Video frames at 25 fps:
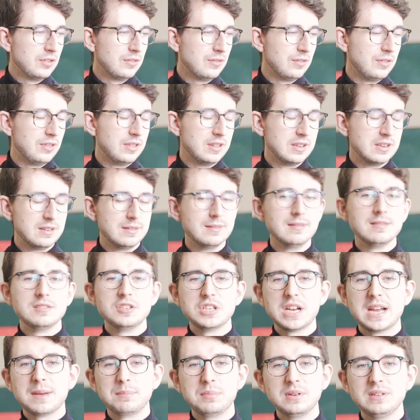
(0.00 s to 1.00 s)
the
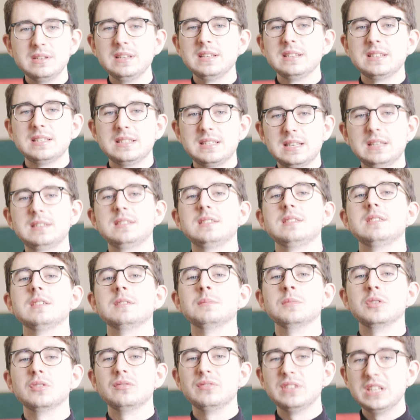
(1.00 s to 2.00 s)
Japanese
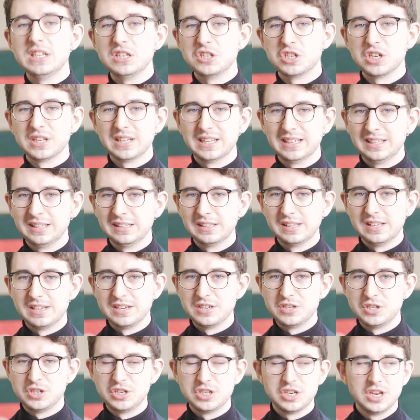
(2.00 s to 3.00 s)
system of teaching
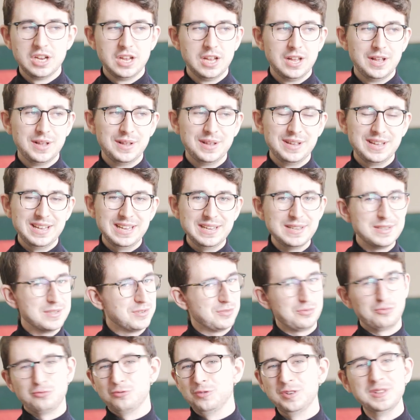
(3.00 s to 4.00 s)
English
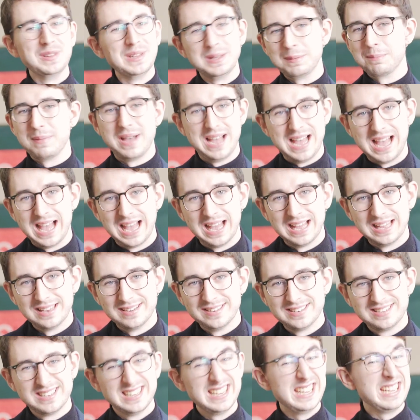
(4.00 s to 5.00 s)
is really
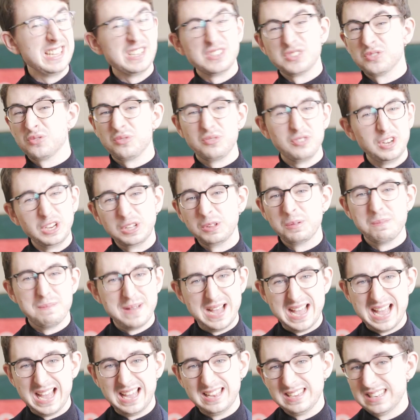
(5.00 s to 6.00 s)
bad. It's real
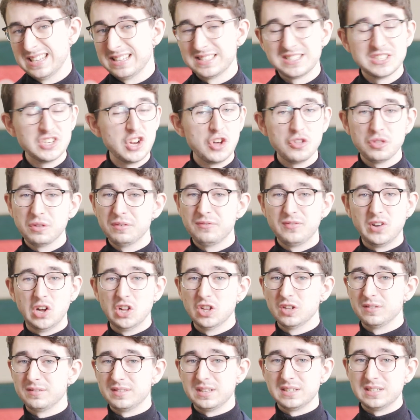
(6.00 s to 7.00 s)
bad. It's not the
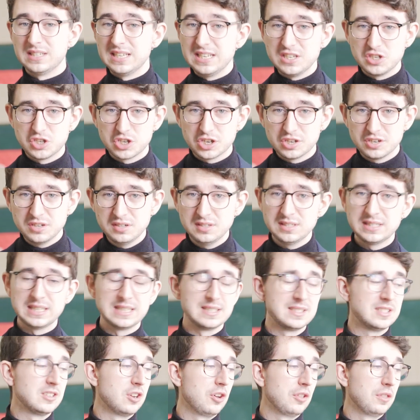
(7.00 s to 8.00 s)
fault of the teachers,
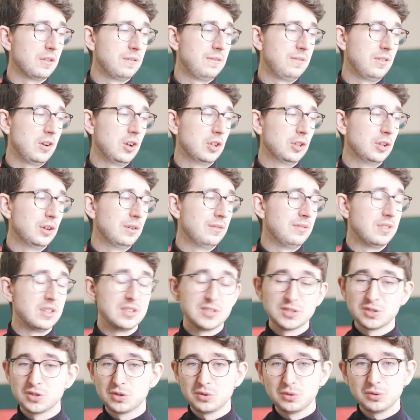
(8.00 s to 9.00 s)
it's not the fault of the
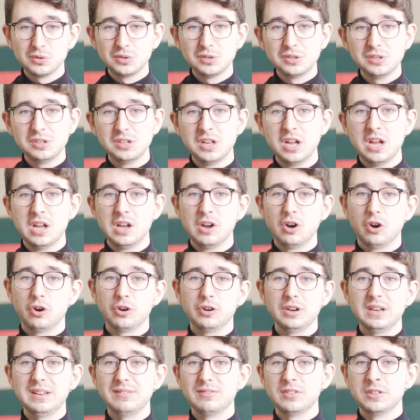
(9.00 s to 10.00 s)
school
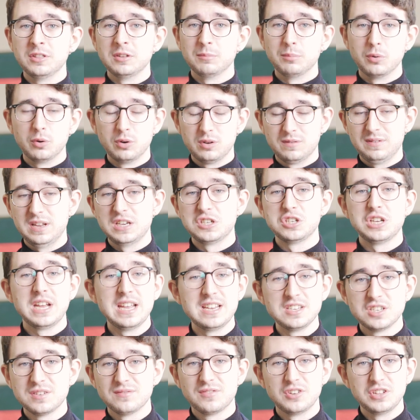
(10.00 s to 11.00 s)
or even the Board of
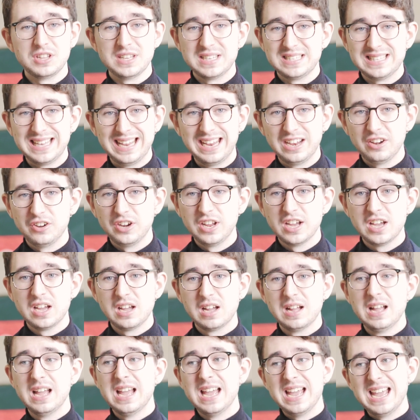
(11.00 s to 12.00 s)
Education for this
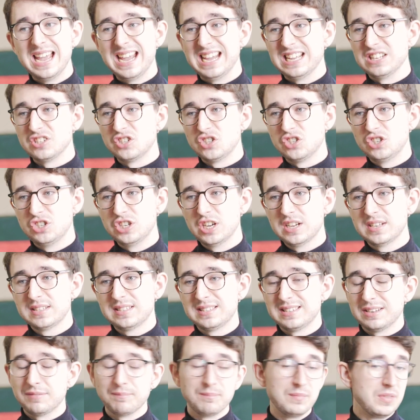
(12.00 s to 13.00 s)
area. It's
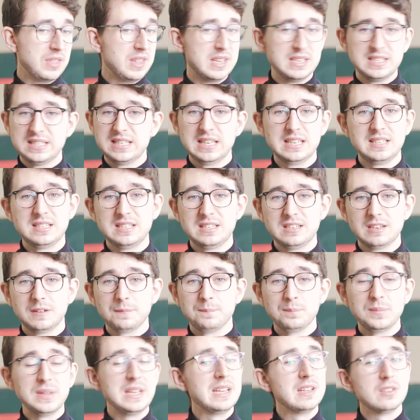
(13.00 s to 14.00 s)
just the system.
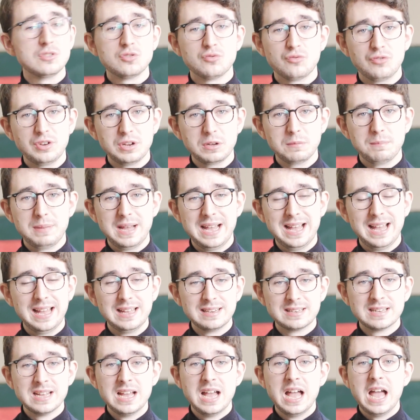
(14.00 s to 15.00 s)
It's real
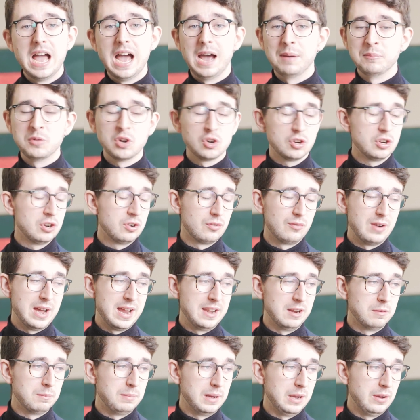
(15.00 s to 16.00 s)
bad. I'm not gonna
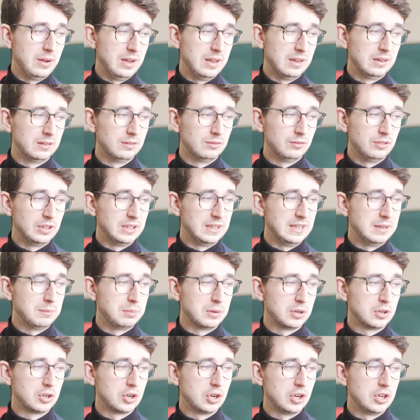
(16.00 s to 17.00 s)
rant about it really
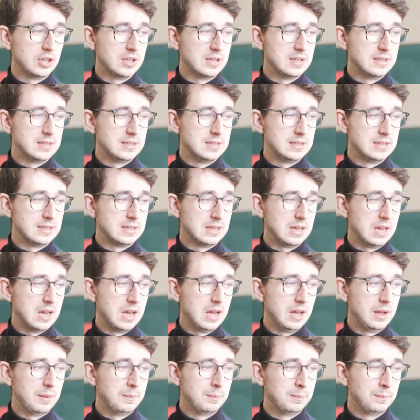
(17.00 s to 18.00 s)
because
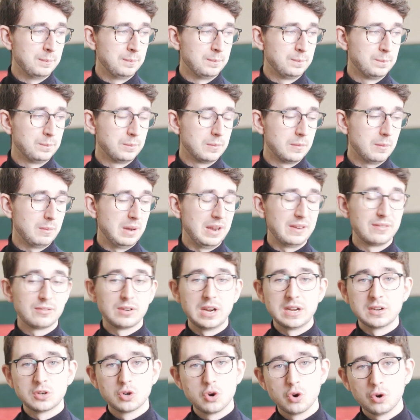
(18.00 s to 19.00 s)
my
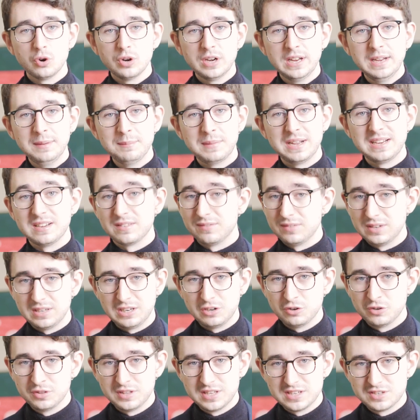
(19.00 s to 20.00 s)
friend Courtney made a
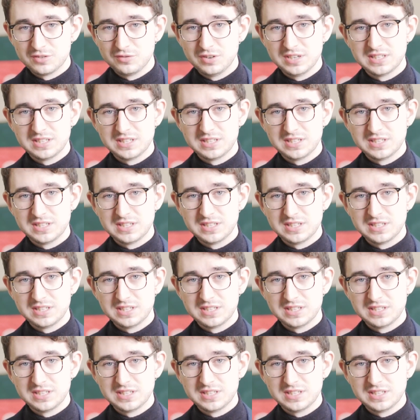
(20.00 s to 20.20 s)
video on this